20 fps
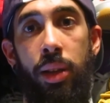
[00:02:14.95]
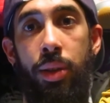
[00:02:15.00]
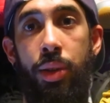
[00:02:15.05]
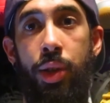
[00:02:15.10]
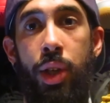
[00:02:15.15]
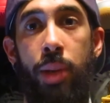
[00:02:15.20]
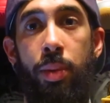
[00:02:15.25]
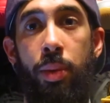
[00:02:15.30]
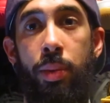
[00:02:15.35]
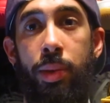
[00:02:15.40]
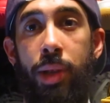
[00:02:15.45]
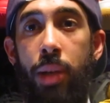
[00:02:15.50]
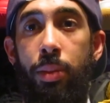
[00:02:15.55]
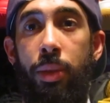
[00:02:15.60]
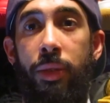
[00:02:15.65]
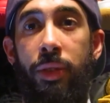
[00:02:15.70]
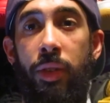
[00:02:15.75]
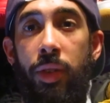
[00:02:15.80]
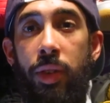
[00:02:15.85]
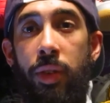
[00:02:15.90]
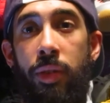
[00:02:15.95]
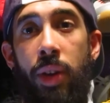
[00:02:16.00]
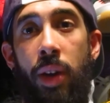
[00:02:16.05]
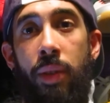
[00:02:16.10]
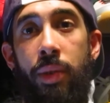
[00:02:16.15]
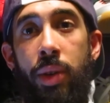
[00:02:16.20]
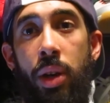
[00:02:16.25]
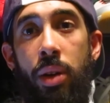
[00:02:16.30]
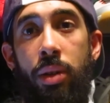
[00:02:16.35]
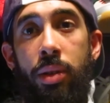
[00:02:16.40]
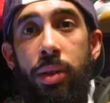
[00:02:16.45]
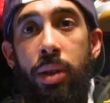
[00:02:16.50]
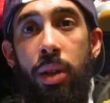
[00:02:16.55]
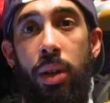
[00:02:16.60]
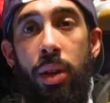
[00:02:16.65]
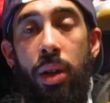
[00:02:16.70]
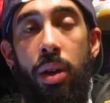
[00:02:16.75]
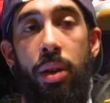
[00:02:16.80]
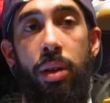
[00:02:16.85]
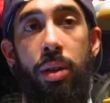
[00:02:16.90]
The shipping was going to be $55
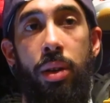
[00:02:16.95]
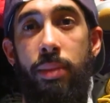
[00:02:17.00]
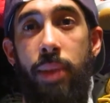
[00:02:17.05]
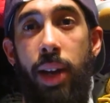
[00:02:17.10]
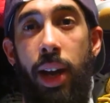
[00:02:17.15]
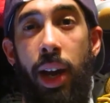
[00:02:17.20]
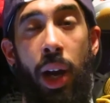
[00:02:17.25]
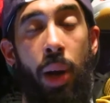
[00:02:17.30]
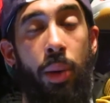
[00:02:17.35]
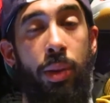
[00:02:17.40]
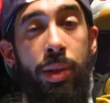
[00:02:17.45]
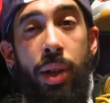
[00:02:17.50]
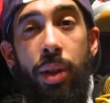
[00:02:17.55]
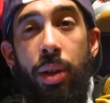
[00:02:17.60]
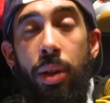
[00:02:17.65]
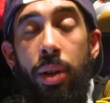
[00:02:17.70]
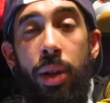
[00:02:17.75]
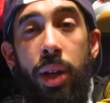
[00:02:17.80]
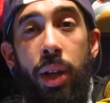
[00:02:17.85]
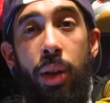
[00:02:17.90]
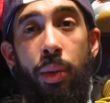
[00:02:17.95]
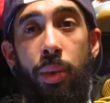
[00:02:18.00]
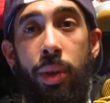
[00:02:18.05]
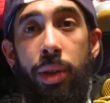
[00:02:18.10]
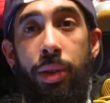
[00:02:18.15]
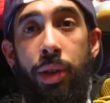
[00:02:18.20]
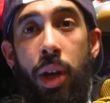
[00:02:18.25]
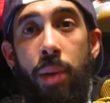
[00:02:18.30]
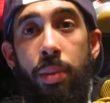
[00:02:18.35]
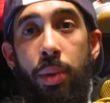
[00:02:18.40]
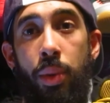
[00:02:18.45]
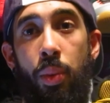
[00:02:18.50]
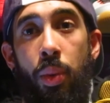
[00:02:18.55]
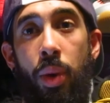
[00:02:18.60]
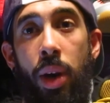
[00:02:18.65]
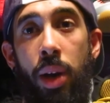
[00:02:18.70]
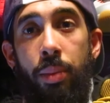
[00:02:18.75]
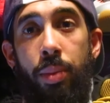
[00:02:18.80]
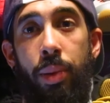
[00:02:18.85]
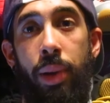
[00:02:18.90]
alone, and I was only looking at really copping
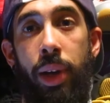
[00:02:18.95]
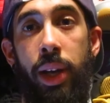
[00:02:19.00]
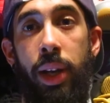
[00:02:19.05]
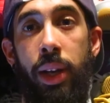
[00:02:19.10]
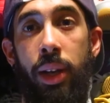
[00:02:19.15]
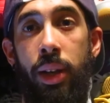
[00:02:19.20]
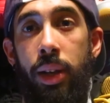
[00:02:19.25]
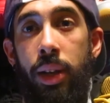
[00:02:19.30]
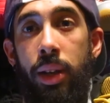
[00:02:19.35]
one pair,